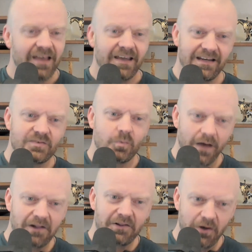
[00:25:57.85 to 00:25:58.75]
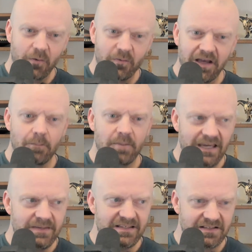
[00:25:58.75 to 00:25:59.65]
It is well known that
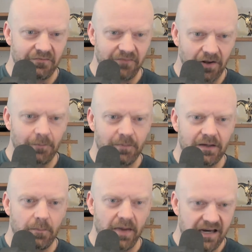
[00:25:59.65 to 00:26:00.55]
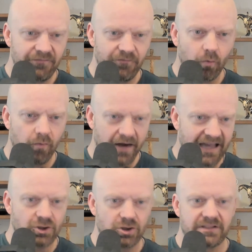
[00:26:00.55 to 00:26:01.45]
babies developing painful
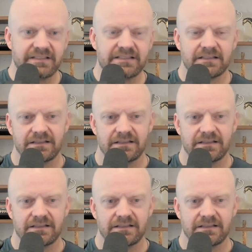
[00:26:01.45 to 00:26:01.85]
rashes